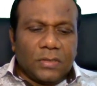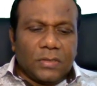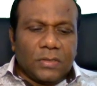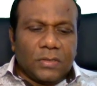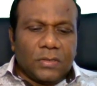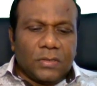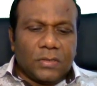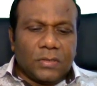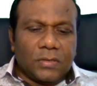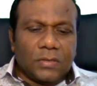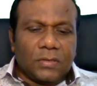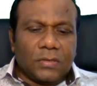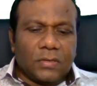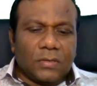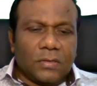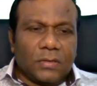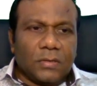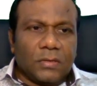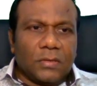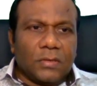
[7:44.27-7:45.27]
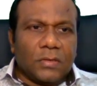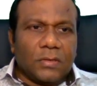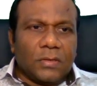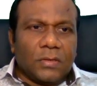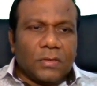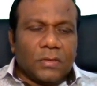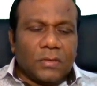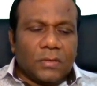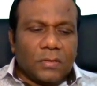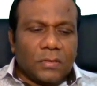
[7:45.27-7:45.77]

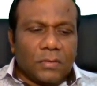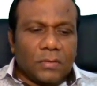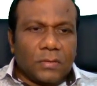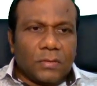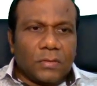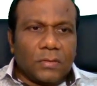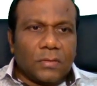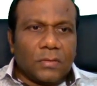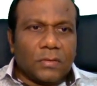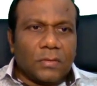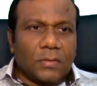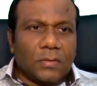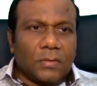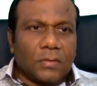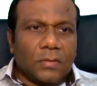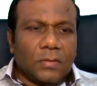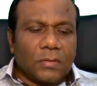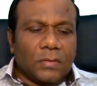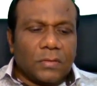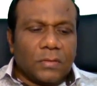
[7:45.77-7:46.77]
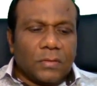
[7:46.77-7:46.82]
(no one is talking)